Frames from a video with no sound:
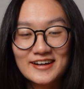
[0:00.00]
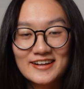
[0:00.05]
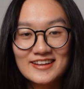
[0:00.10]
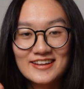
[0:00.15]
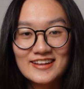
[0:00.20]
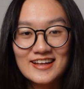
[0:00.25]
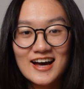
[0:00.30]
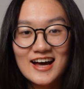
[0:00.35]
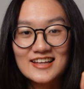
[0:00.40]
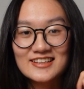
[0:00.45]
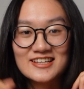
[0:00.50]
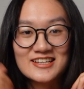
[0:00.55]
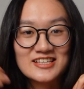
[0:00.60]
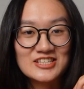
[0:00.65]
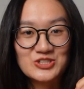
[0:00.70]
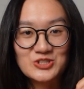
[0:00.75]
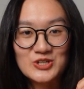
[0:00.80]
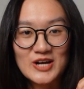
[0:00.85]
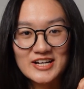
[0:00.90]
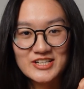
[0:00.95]
that the
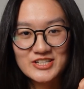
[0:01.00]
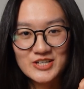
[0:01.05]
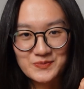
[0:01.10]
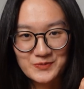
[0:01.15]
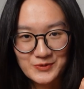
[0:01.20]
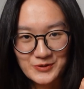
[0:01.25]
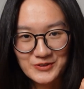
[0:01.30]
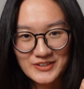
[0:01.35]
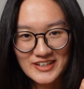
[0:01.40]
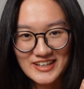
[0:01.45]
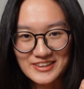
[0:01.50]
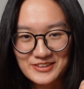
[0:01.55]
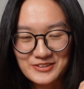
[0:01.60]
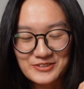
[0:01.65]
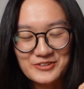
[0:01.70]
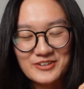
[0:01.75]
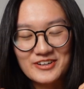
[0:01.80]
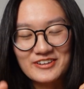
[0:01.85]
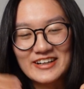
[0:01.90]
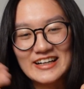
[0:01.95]
instructor put
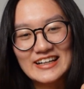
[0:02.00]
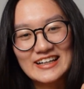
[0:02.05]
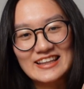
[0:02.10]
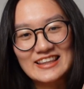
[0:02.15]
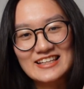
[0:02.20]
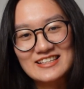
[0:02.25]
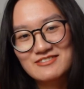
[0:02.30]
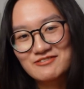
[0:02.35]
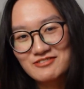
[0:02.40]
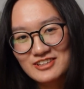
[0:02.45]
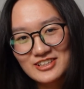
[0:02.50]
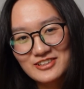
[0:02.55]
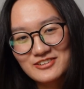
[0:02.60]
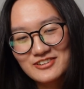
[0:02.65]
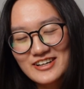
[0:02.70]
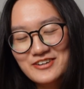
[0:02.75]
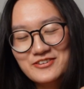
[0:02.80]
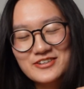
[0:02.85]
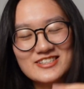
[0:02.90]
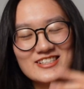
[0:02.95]
into creating this video.
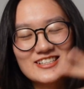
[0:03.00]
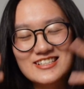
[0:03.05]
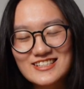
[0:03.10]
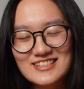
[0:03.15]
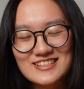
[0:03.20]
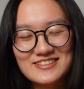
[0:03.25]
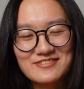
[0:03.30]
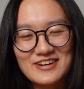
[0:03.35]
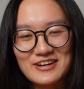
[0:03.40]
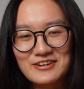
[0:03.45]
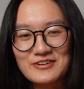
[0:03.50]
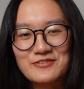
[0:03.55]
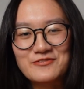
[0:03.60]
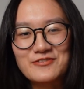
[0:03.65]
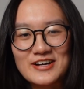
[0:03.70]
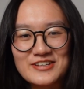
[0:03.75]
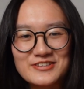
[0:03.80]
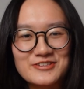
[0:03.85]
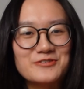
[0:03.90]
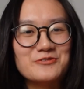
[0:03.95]
It was just very
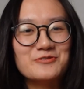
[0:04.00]
fun to